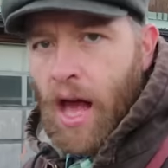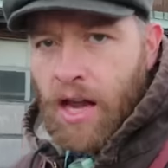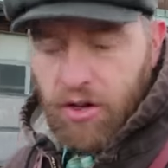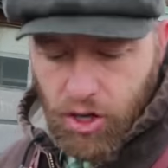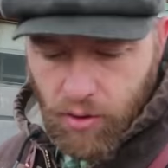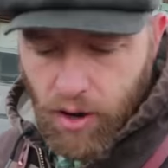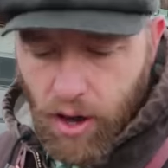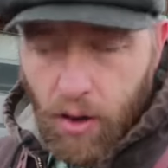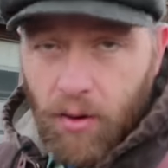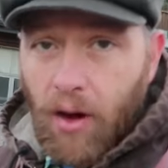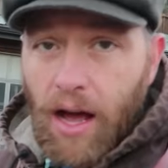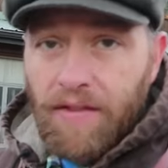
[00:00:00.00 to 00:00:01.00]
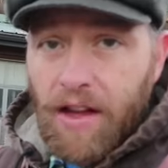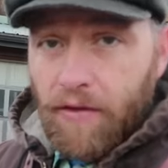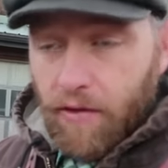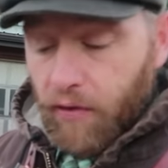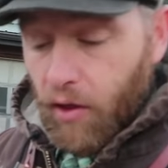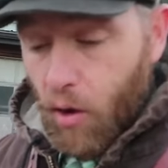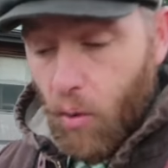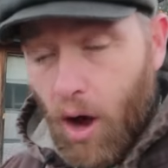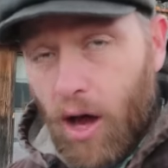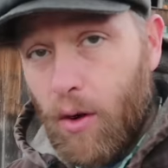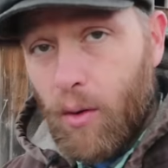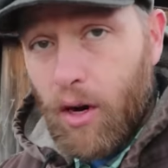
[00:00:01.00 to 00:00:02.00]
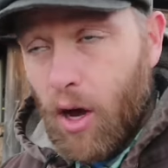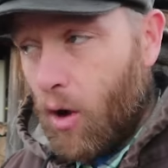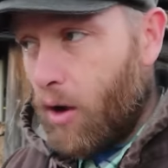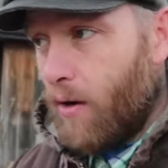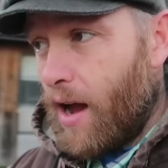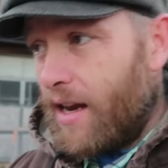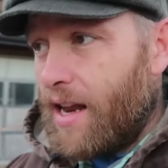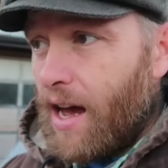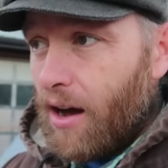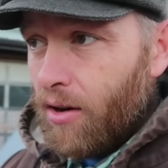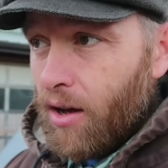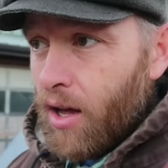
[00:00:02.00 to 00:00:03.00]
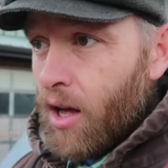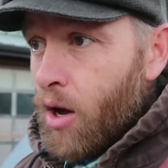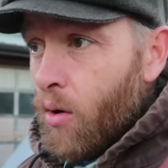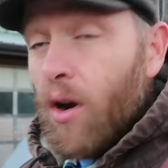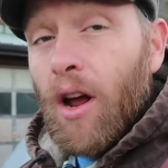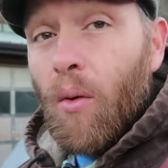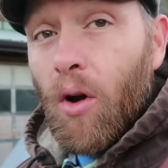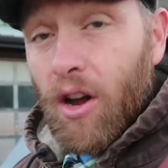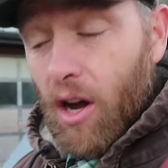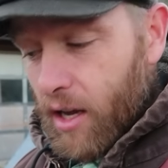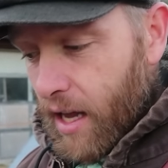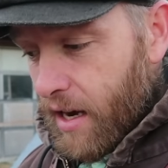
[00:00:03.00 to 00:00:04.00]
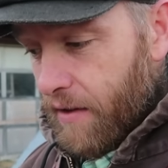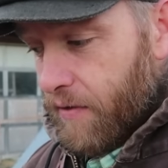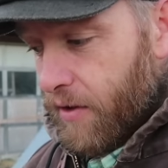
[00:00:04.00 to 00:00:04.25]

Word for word: As you know, we don't have the Everflow water we're going right now. We're gonna work on getting a